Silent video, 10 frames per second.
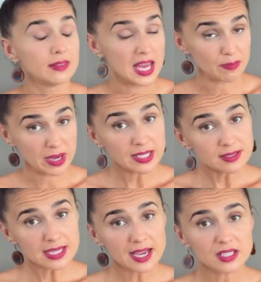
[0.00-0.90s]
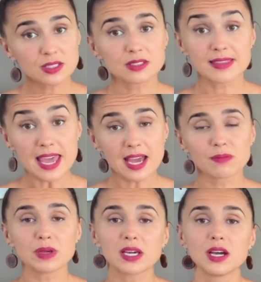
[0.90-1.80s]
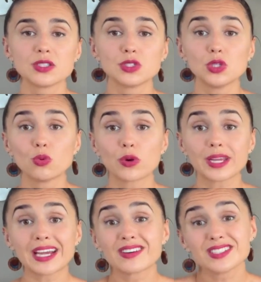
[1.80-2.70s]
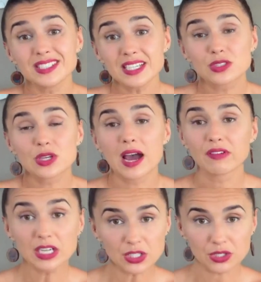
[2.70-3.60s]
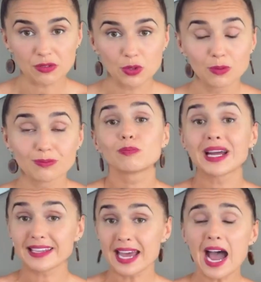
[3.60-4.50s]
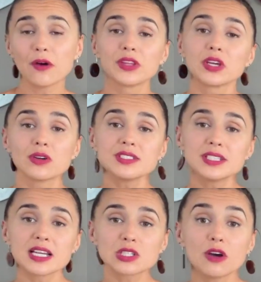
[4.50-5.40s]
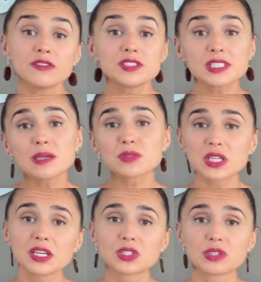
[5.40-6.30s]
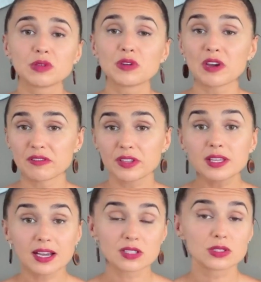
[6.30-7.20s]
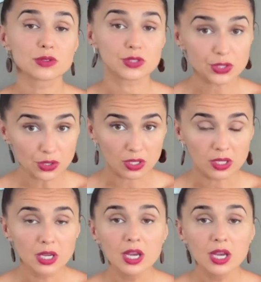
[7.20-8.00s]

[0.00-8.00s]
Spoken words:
That made sense then because you were guaranteed to have an interview. But now the USCIS often skips the interview if everything else looks good.